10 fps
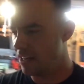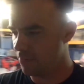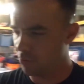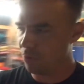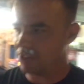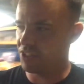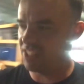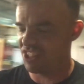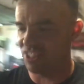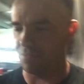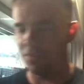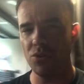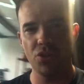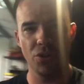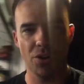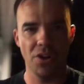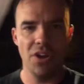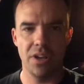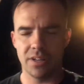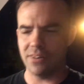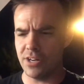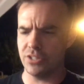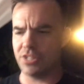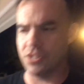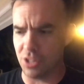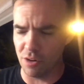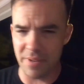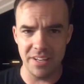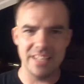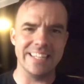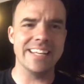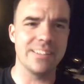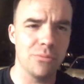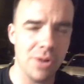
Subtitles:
if you're watching this in the future, congratulations, homie. You get to